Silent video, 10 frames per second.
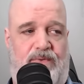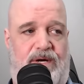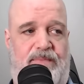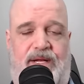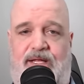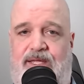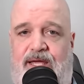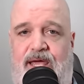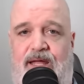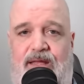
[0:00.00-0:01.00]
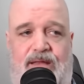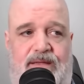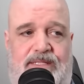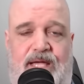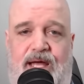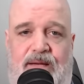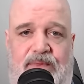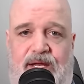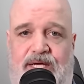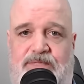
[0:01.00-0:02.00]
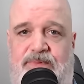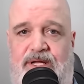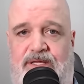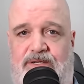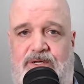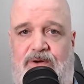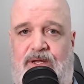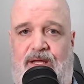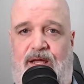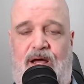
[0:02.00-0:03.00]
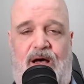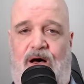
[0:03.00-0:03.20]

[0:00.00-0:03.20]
One minute they can't stand him, the next minute they're totally